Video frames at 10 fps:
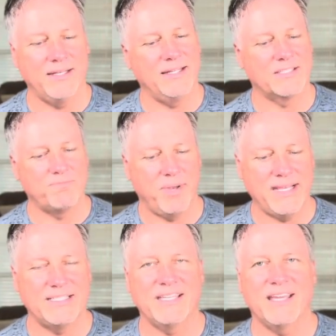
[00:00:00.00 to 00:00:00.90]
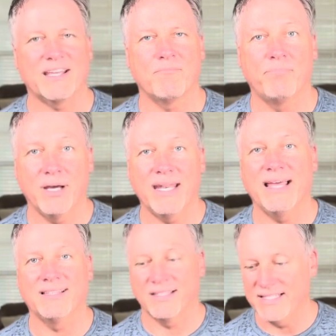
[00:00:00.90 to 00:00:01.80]
It's basic, but
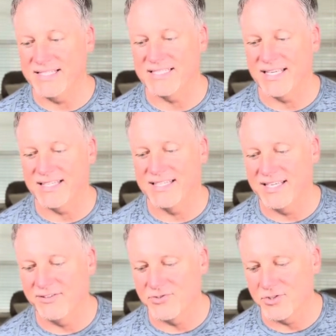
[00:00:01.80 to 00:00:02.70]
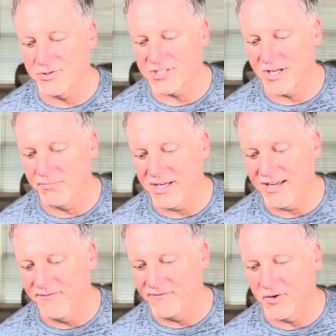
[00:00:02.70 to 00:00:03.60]
at least it gives you some
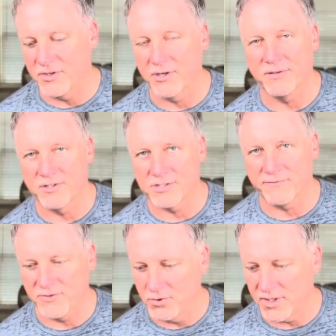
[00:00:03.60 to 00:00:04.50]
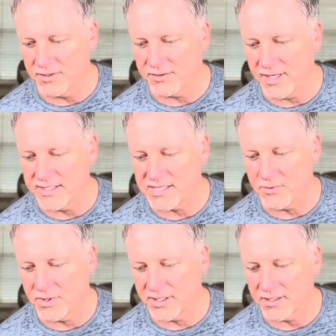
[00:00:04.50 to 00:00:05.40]
info there. There's a few other things I
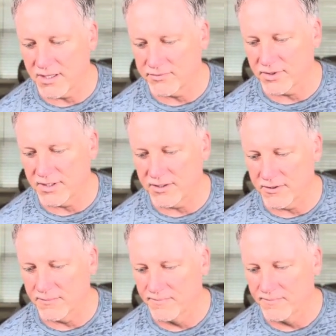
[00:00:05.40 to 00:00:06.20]
want to cover here.